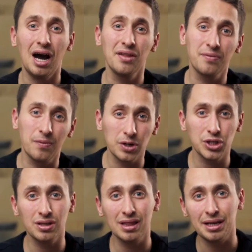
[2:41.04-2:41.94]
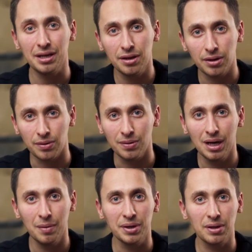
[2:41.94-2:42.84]
Unfortunately, no,
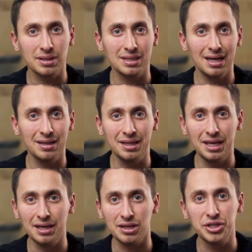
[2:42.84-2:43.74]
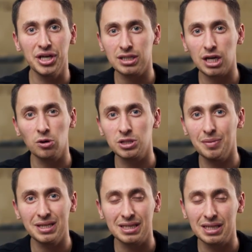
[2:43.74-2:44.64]
because the just
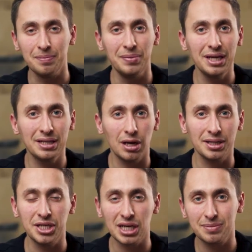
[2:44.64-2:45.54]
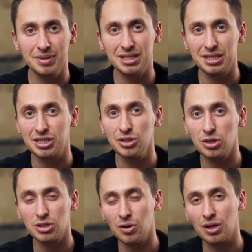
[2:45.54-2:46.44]
automatically bid adjustments, it's
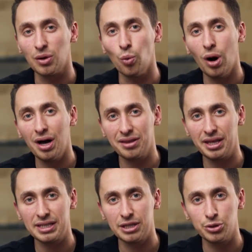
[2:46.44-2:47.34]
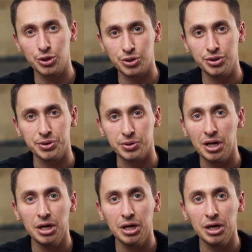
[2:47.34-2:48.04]
not only one thing that you should do.